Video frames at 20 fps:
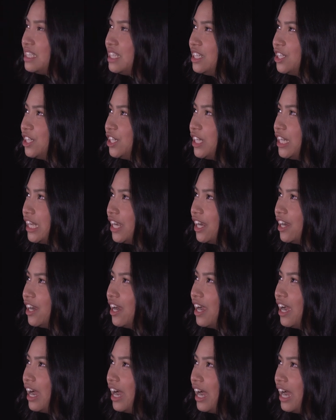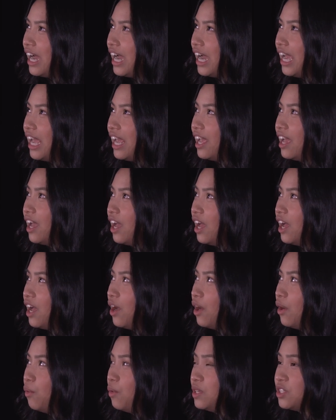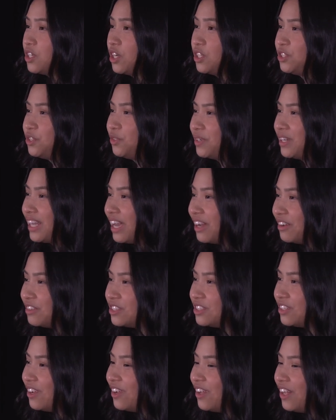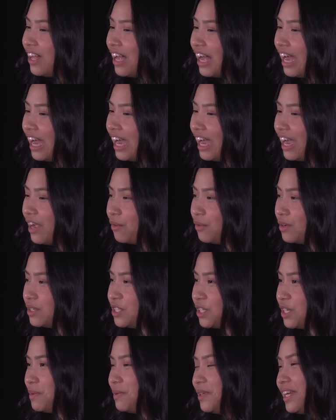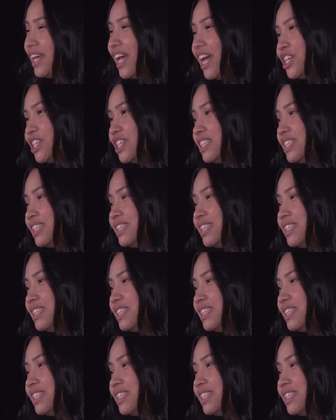senior year, I was on student council, I was the communications